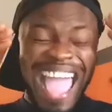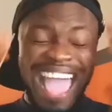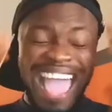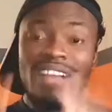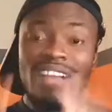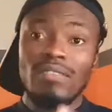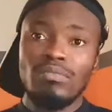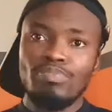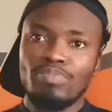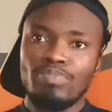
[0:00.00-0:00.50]

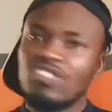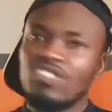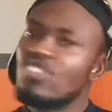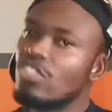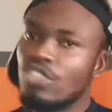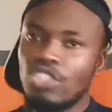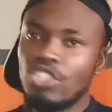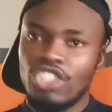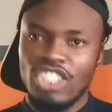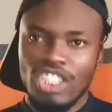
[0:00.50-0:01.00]
hell
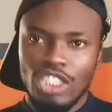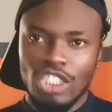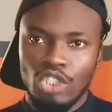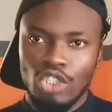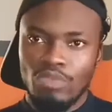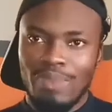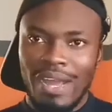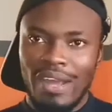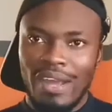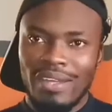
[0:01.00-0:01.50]
prostitution
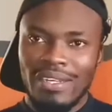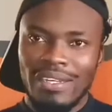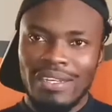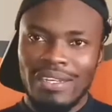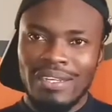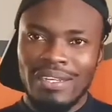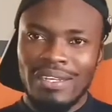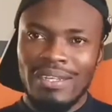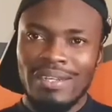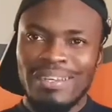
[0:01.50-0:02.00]
in Dubai.
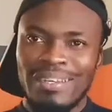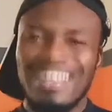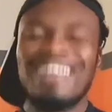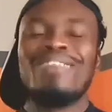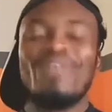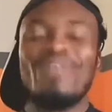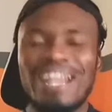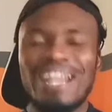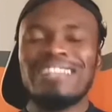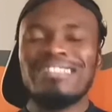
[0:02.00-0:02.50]

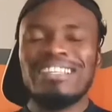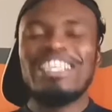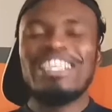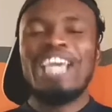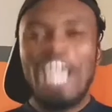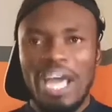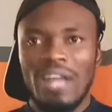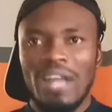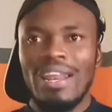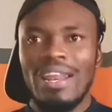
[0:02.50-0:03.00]
When I
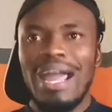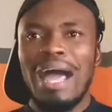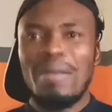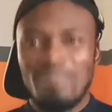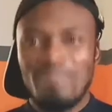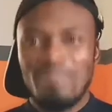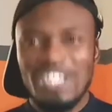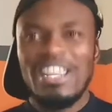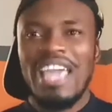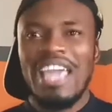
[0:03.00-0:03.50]
say hell,
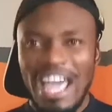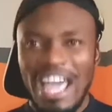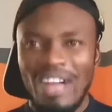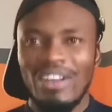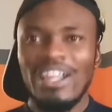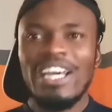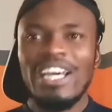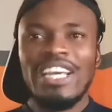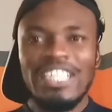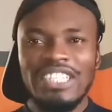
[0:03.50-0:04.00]
I mean
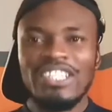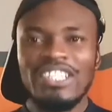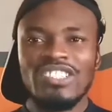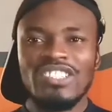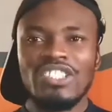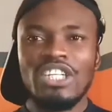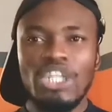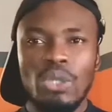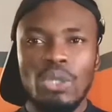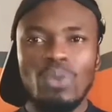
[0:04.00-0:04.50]
hell. It
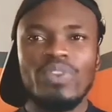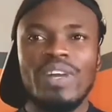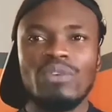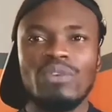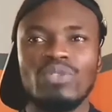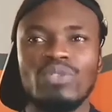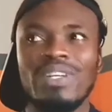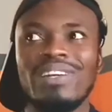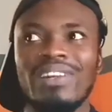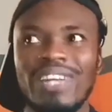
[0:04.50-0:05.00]
doesn't only go
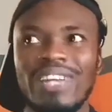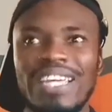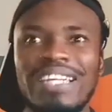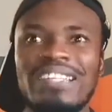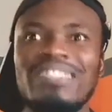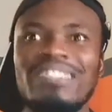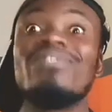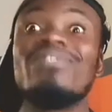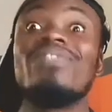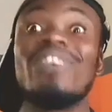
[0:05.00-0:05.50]
down to the
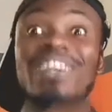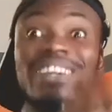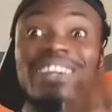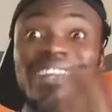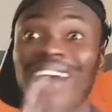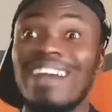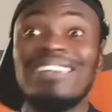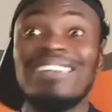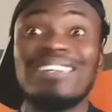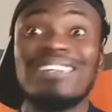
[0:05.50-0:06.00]
ladies, the
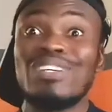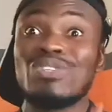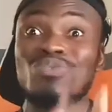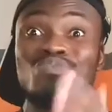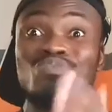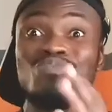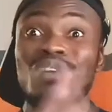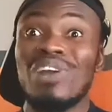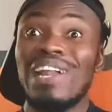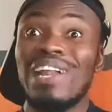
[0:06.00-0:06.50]
guys
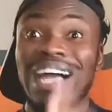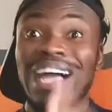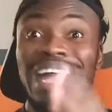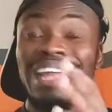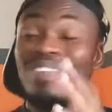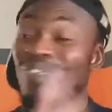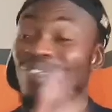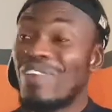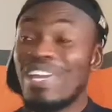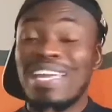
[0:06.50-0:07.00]
as well.
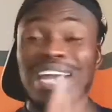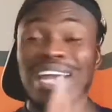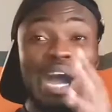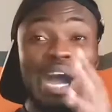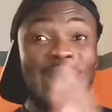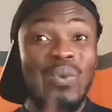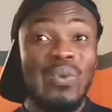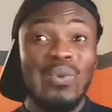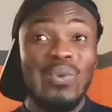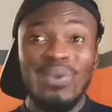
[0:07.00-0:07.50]
They
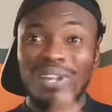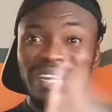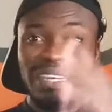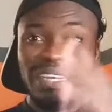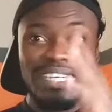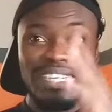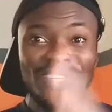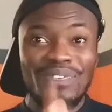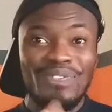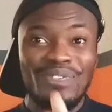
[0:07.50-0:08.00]
are all
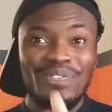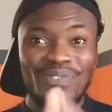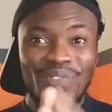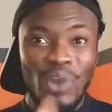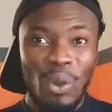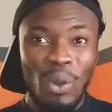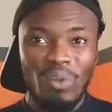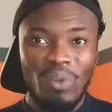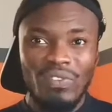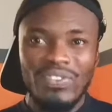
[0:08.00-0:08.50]

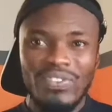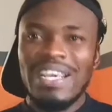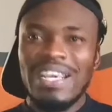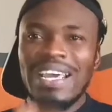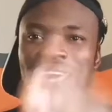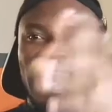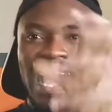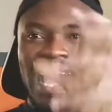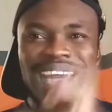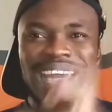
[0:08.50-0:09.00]
involved,
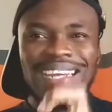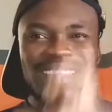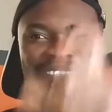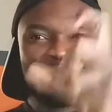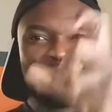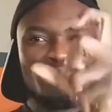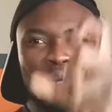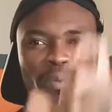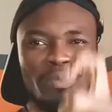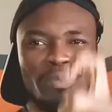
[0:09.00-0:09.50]
and
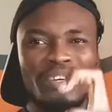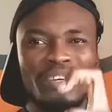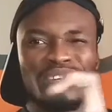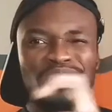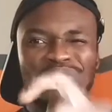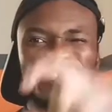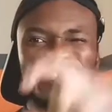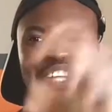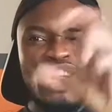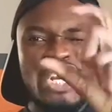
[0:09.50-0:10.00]
it's probably
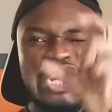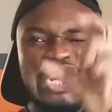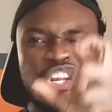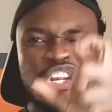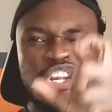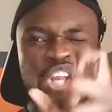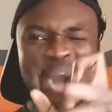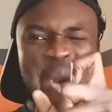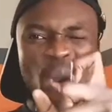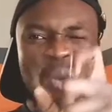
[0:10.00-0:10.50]
because of the
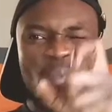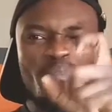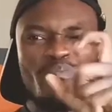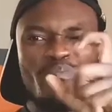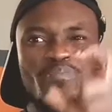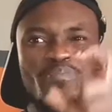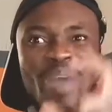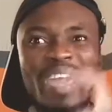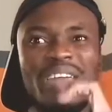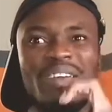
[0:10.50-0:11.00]
low
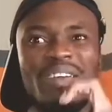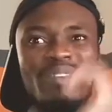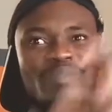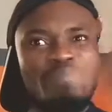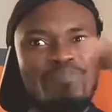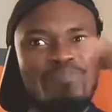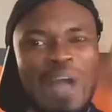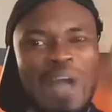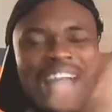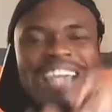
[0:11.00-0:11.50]
pay
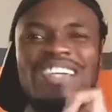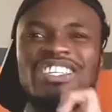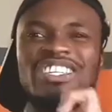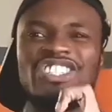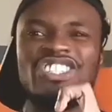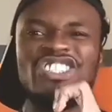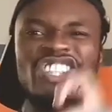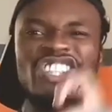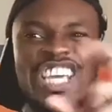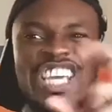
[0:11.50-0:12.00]

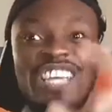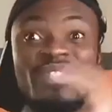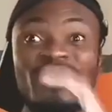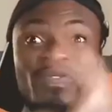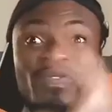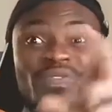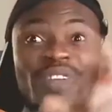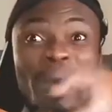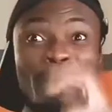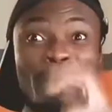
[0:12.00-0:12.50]
packages
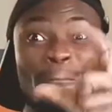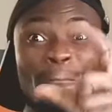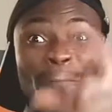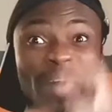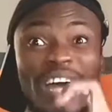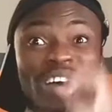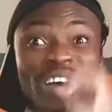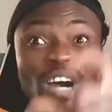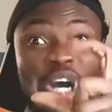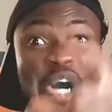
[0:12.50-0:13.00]
in that
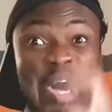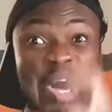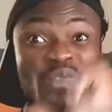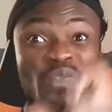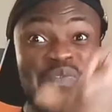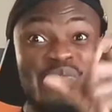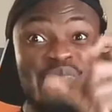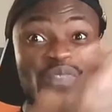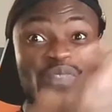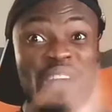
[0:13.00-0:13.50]
part
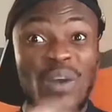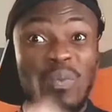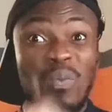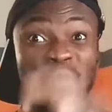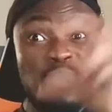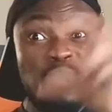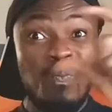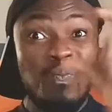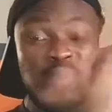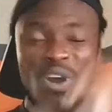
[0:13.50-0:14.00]
of the
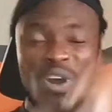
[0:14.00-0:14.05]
